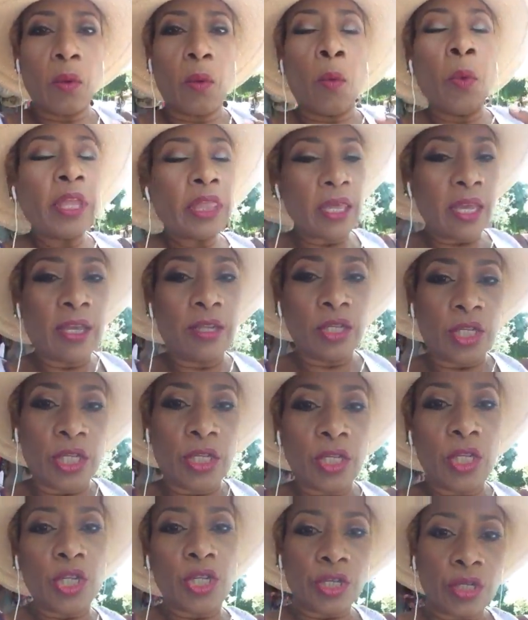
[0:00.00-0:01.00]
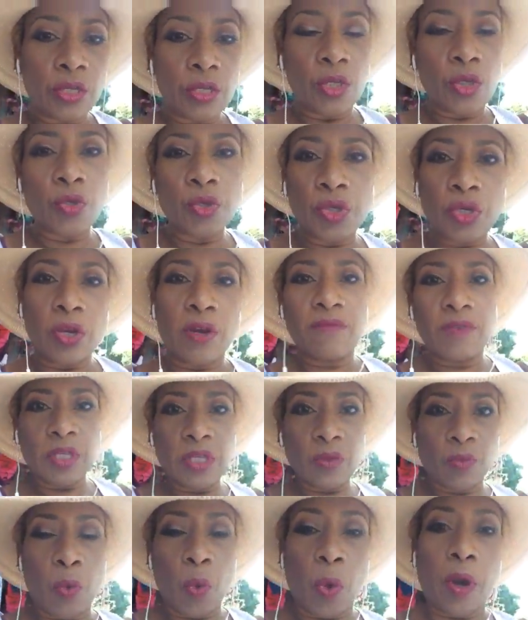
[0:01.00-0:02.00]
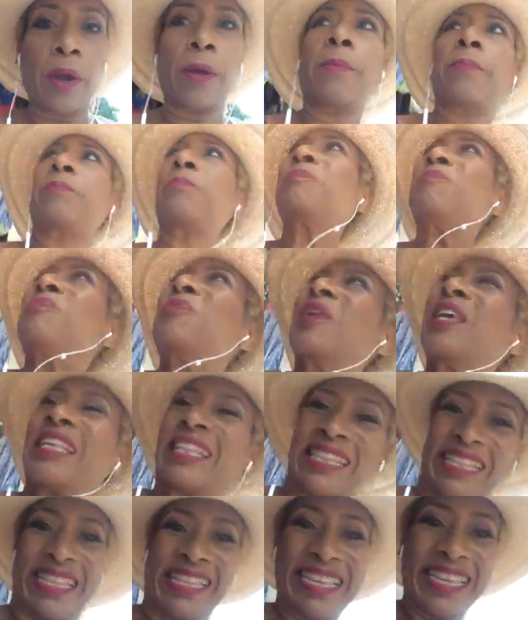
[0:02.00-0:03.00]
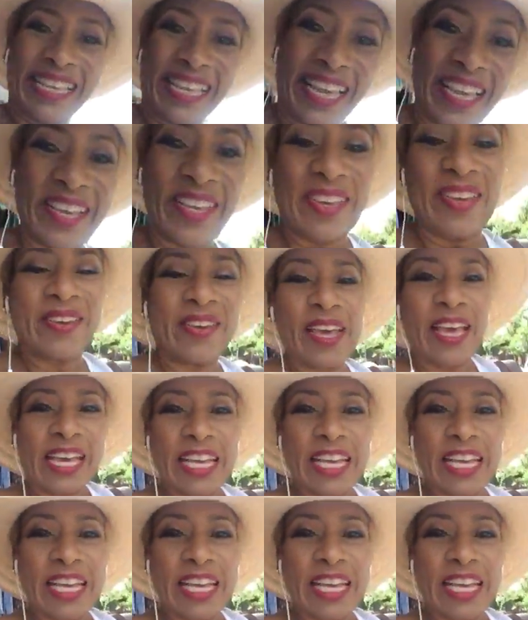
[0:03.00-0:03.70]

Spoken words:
with the intention to serve and support. Thank you.